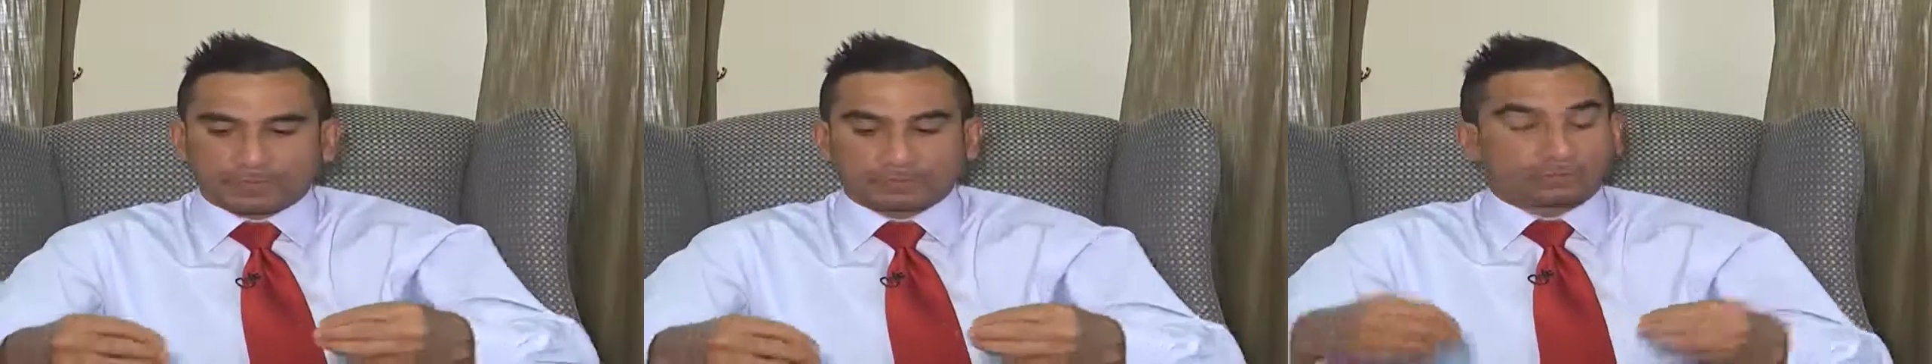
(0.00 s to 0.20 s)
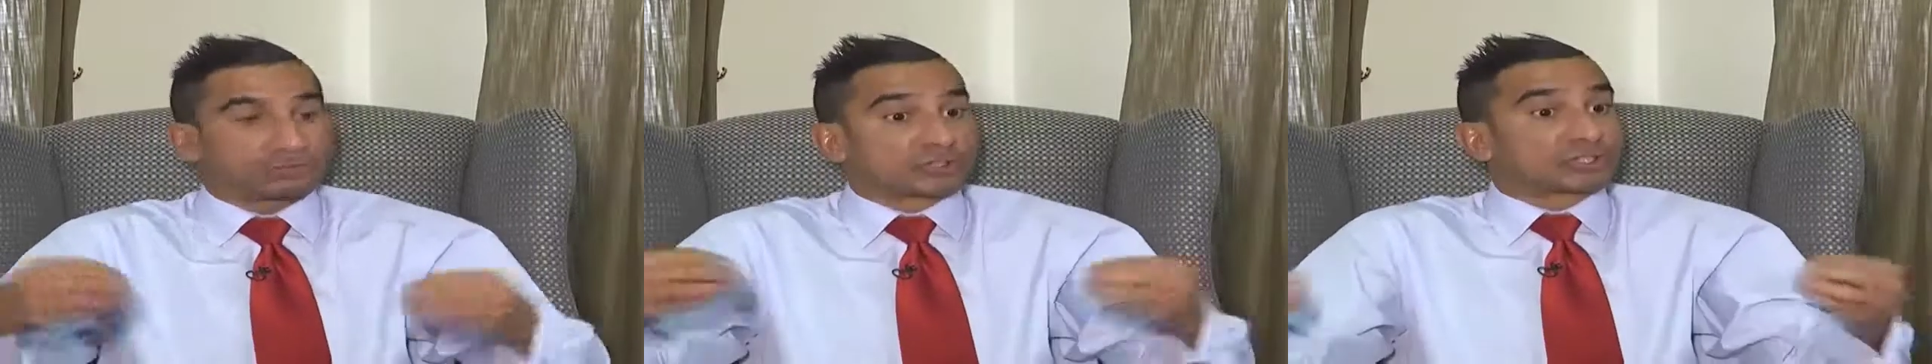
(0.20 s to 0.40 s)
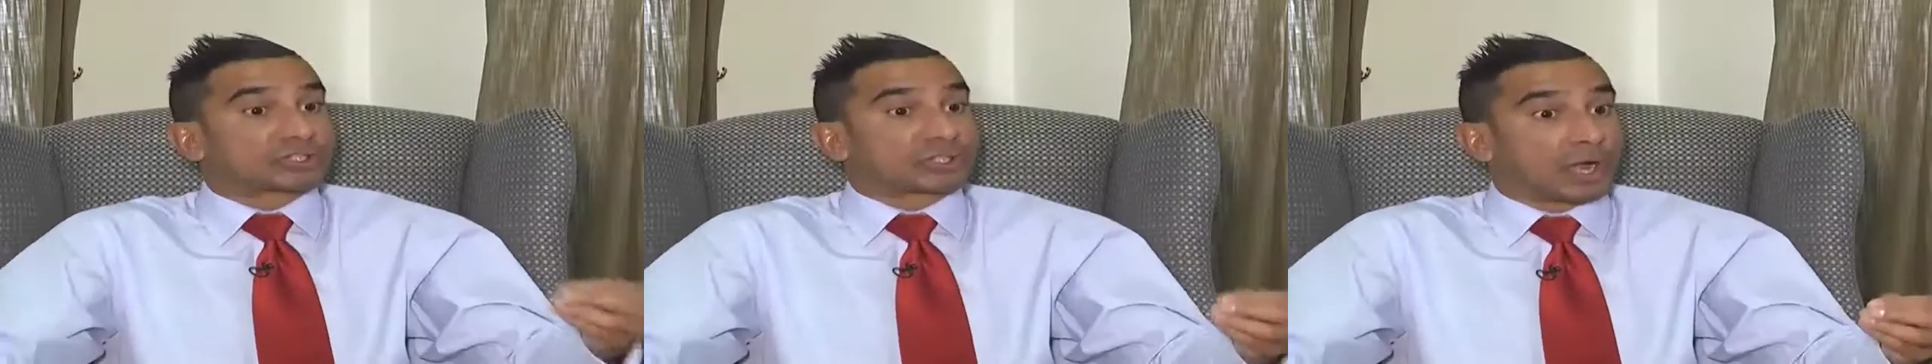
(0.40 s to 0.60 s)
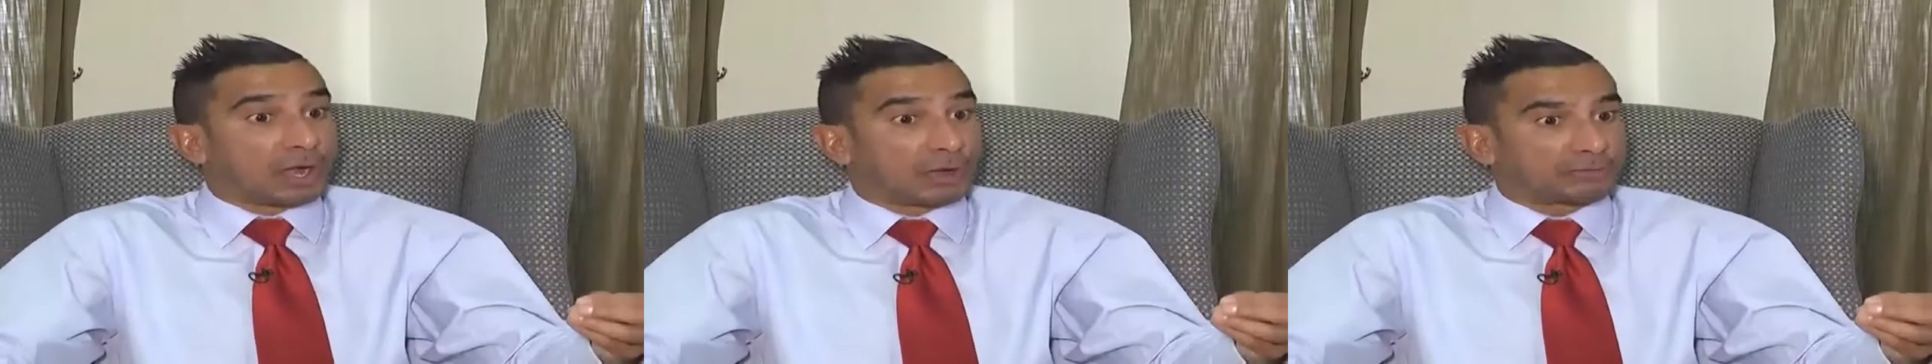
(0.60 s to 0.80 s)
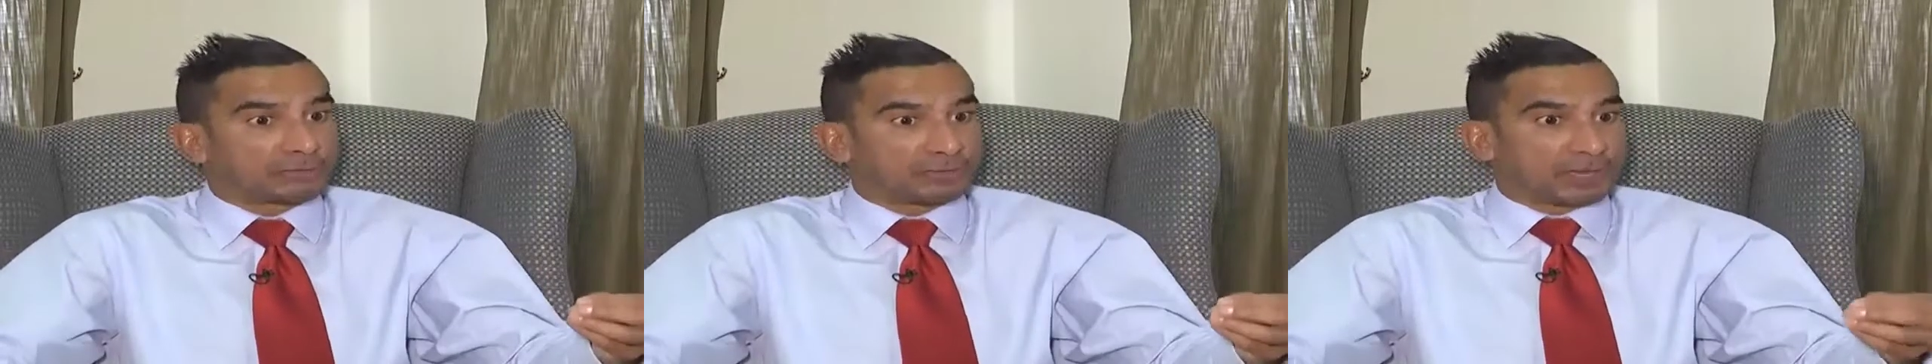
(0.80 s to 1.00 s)
your
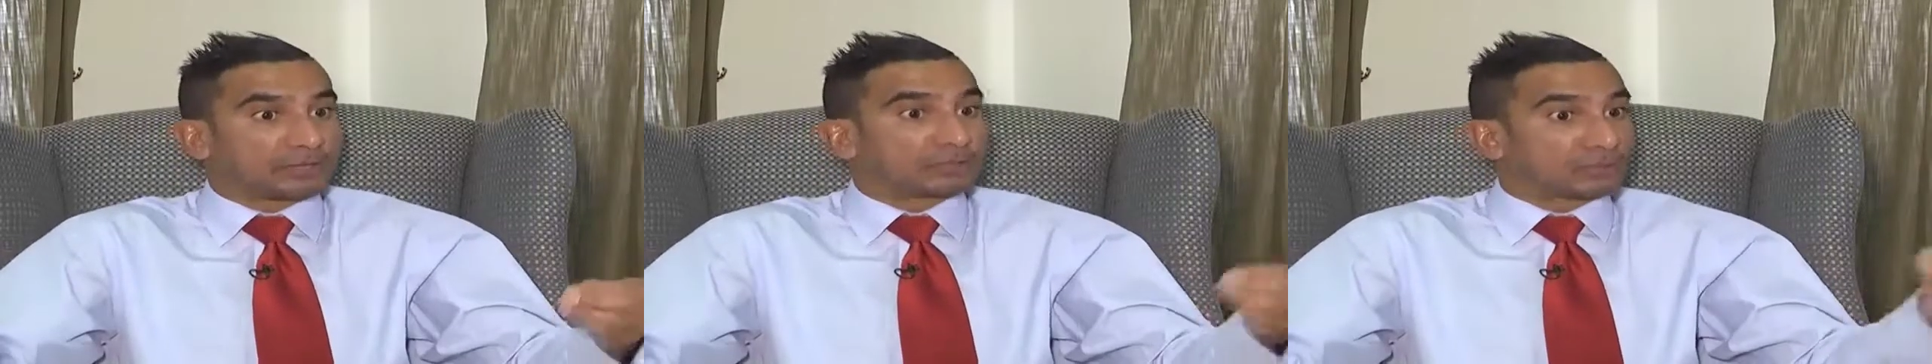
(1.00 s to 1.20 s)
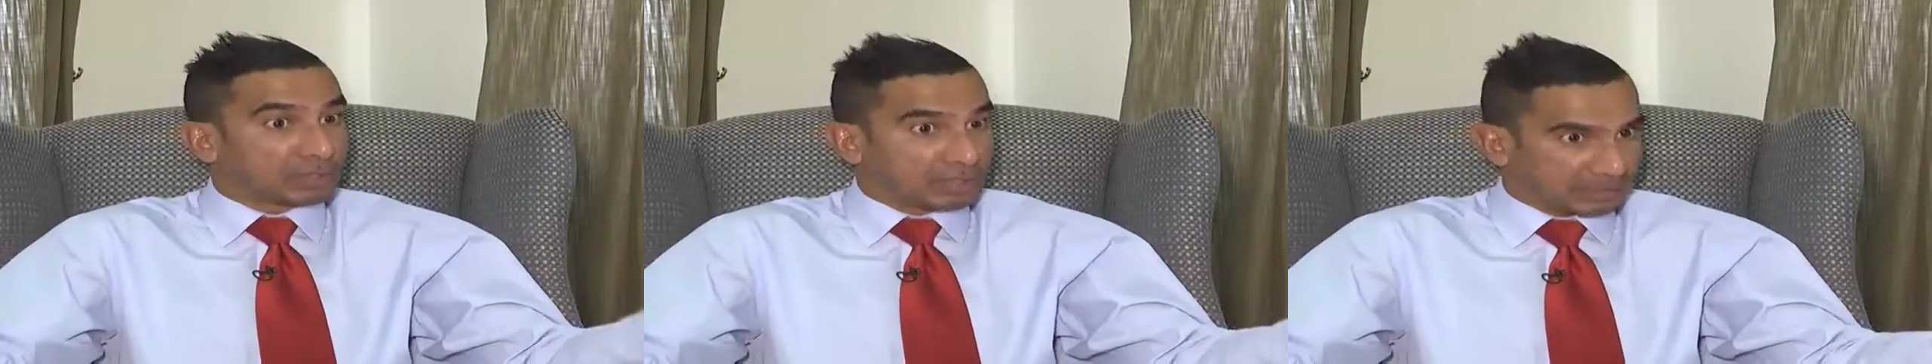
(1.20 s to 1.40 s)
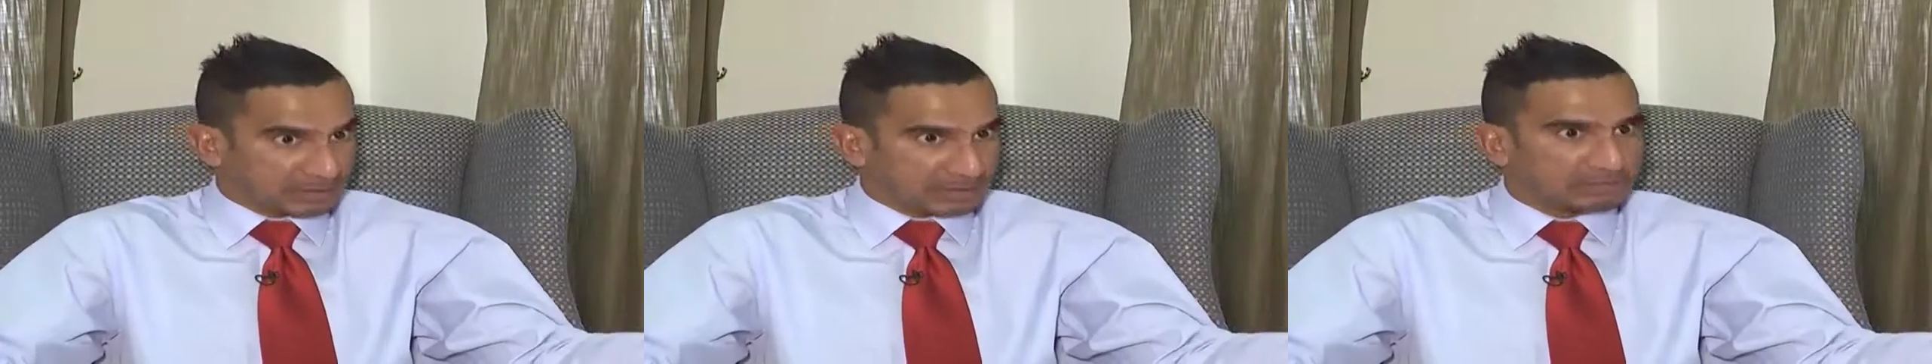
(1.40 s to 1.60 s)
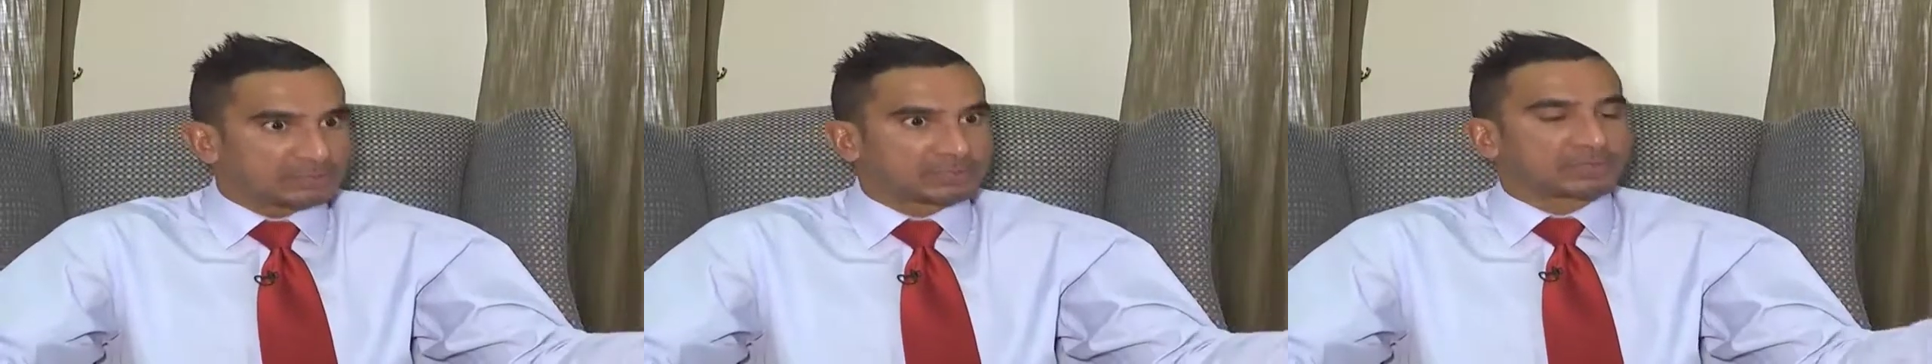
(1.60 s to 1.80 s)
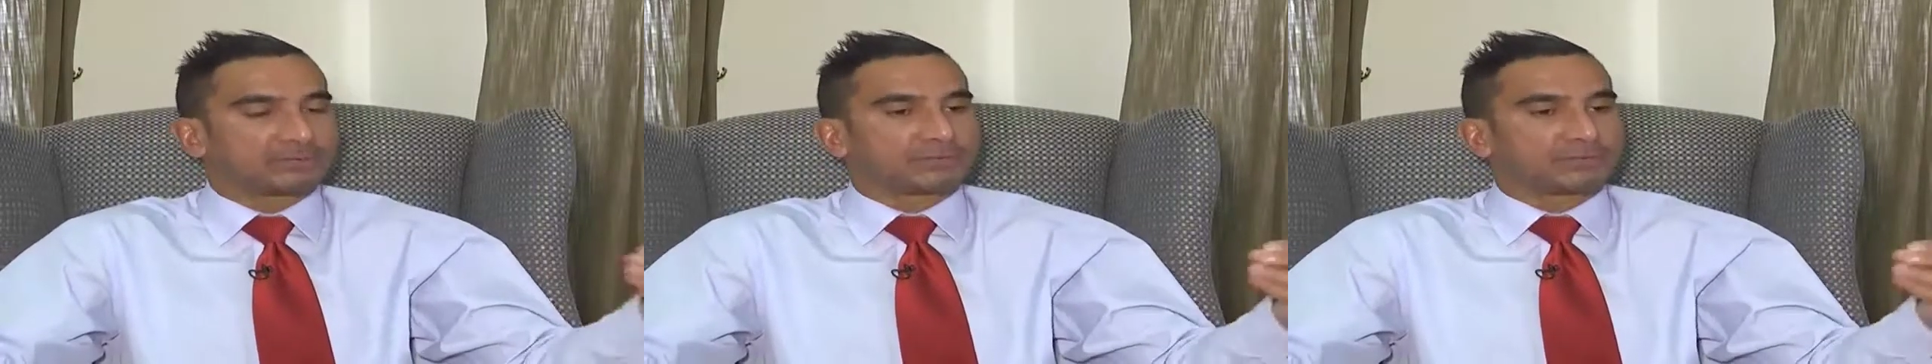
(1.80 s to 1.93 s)
staff and your customers